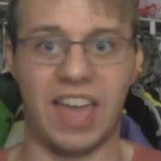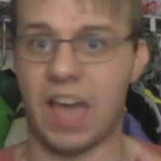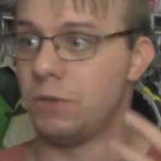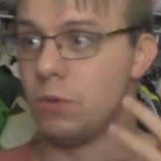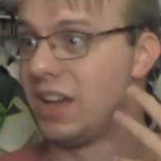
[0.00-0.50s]

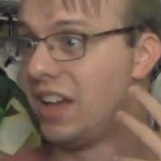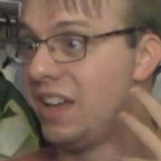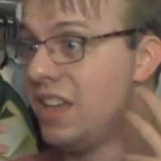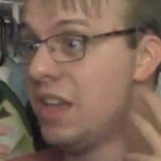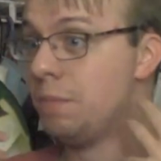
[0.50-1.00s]
have you
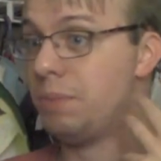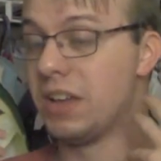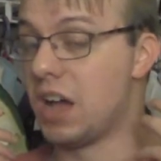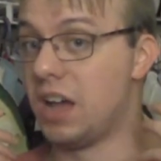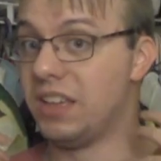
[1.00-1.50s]

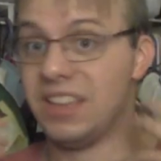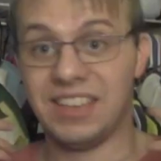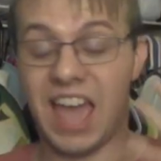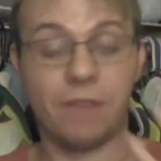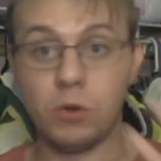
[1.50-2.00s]
been,
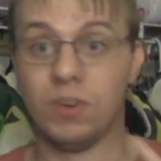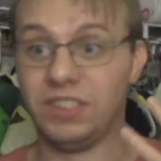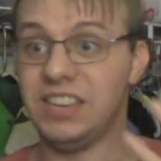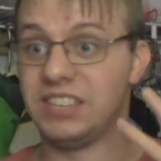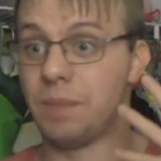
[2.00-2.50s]
have you,
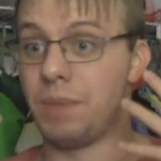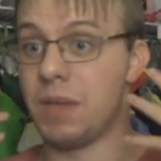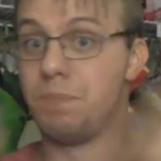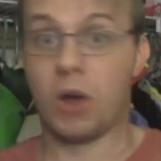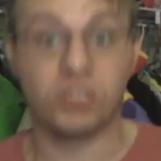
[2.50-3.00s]
Elisa,
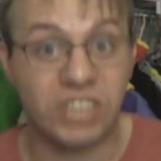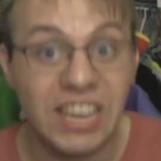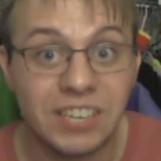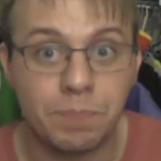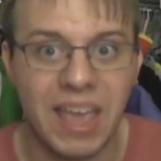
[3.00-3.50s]
been
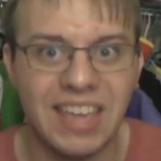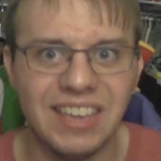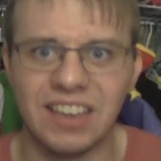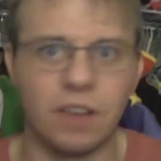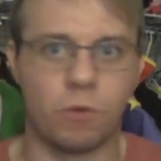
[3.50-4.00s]

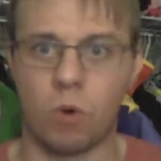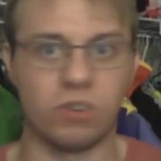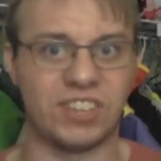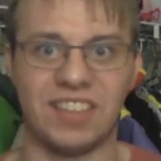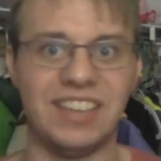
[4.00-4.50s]
participating in, of course,